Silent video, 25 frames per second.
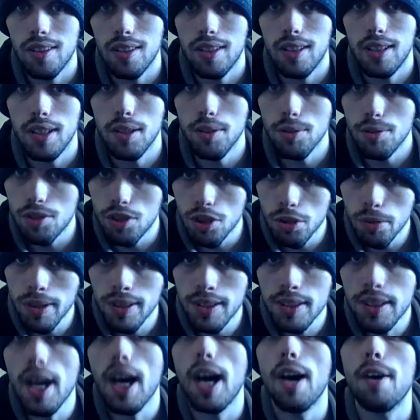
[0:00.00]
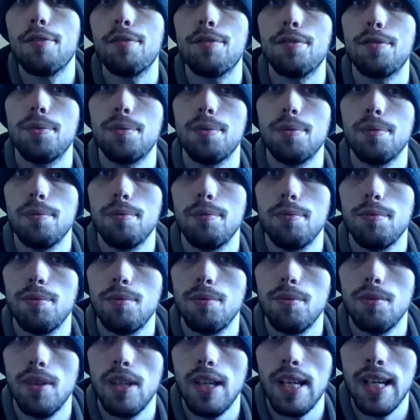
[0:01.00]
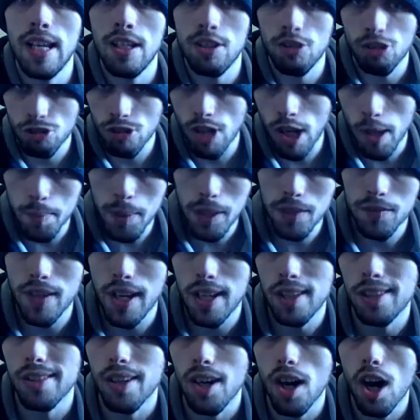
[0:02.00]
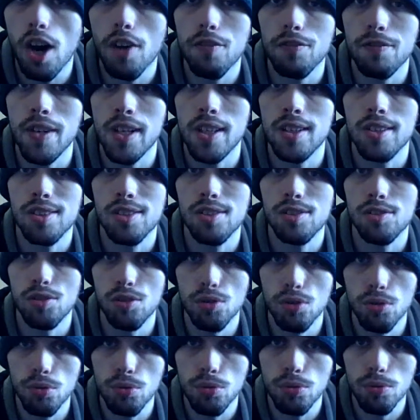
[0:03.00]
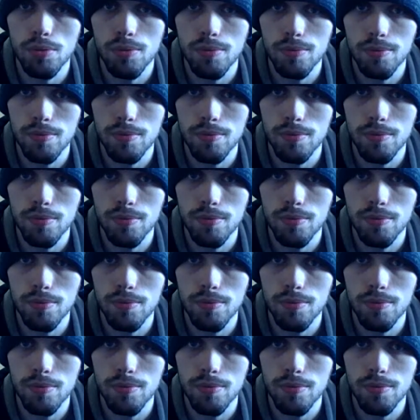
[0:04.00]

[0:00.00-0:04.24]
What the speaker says: He'll do enough in Sean McVay's offense to